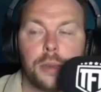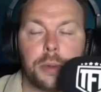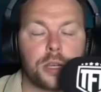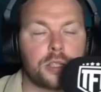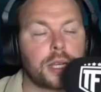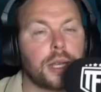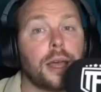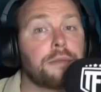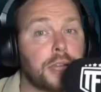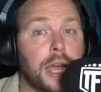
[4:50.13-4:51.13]
because I'd
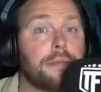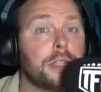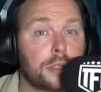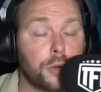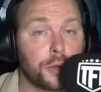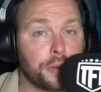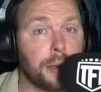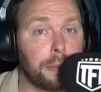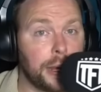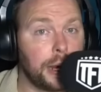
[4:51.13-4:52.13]
love to have this
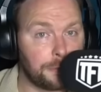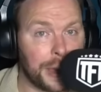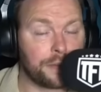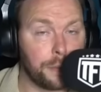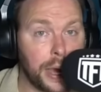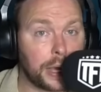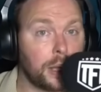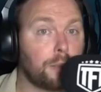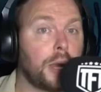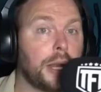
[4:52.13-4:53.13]
Cucurella playing left back for my
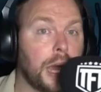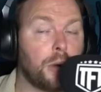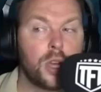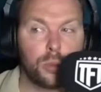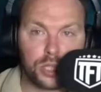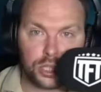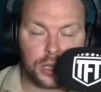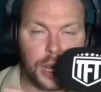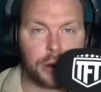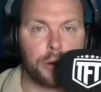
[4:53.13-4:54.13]
club right now, which is
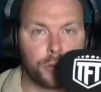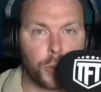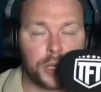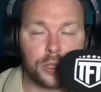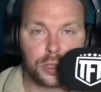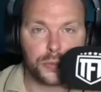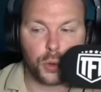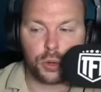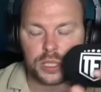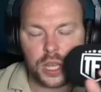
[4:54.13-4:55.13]
an area of weakness
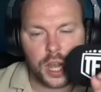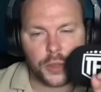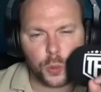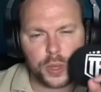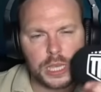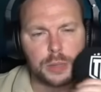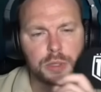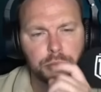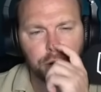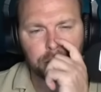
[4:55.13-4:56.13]
for us. I thought he
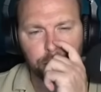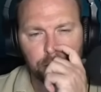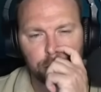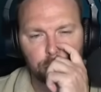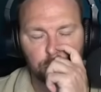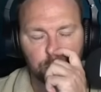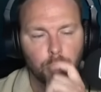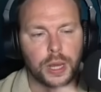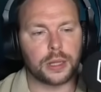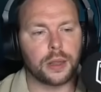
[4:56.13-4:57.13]
was very, very good as
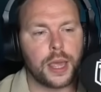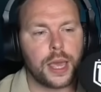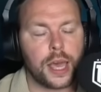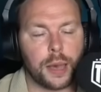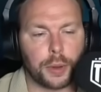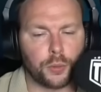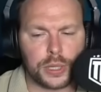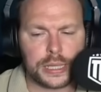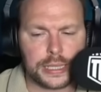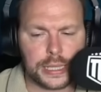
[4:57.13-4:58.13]
well. Um, I
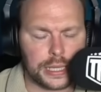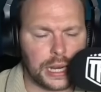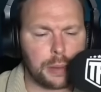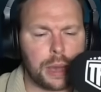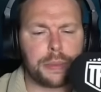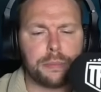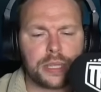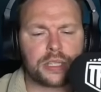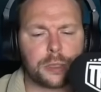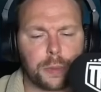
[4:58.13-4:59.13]
really did. And I might be
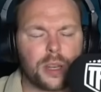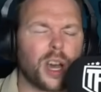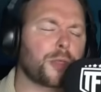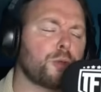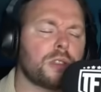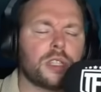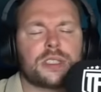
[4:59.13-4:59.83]
missing, but look, I thought that